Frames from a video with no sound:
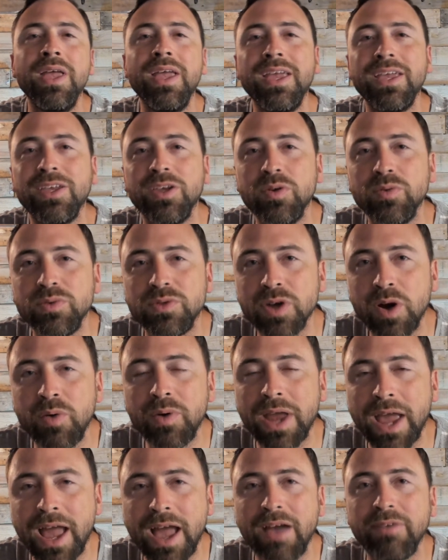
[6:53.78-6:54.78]
You don't
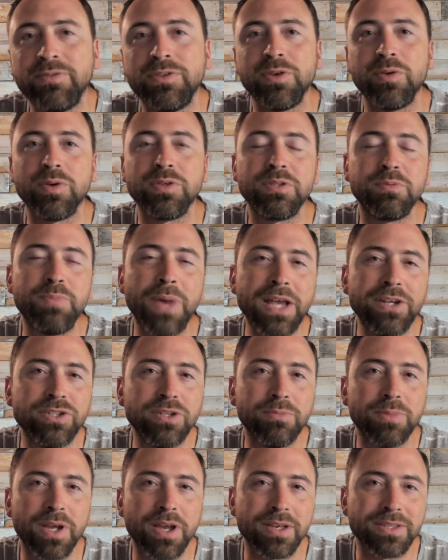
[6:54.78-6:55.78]
have to, especially
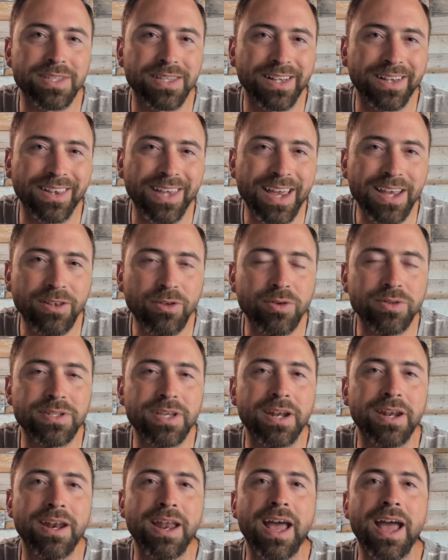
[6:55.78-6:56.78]
because in the Landlord
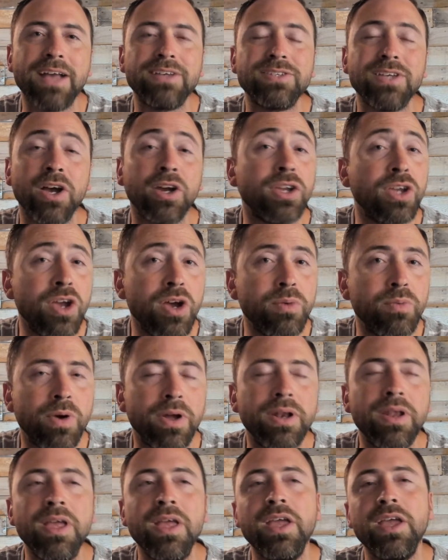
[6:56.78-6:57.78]
Tenant Acts, a good one
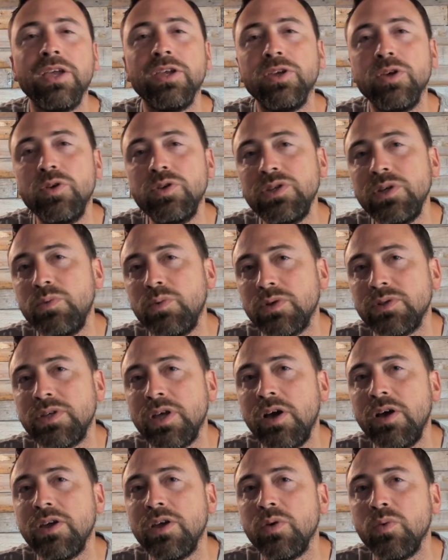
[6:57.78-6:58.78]
usually will tell
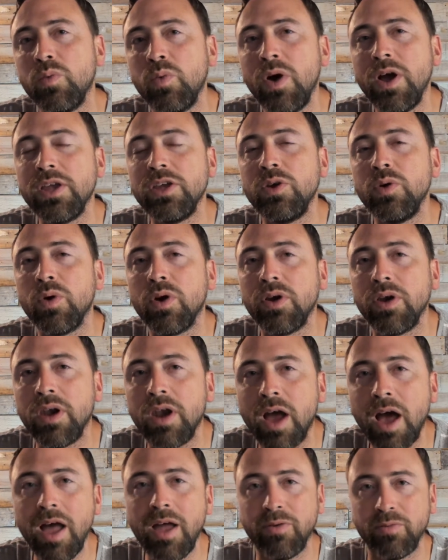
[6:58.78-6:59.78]
you what you are
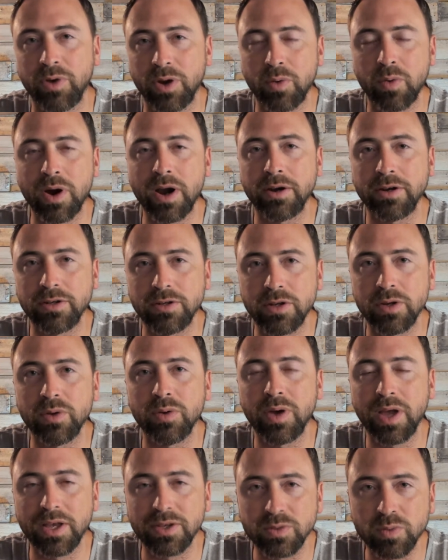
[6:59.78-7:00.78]
not required to do
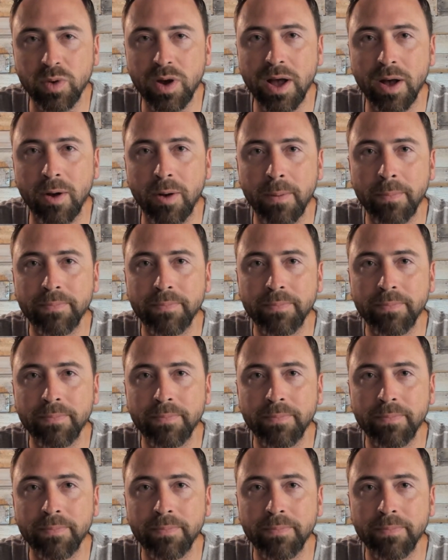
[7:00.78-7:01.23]
as well.